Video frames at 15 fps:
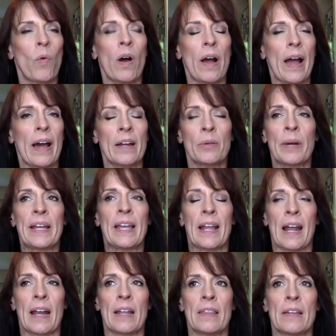how do I get
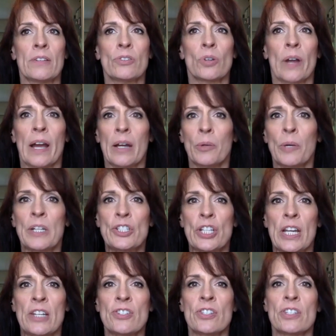out of this? Or how do I
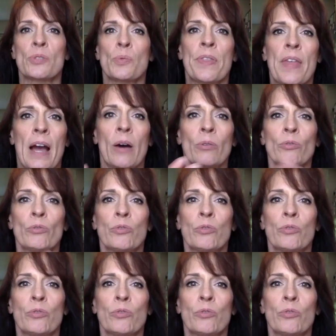change this without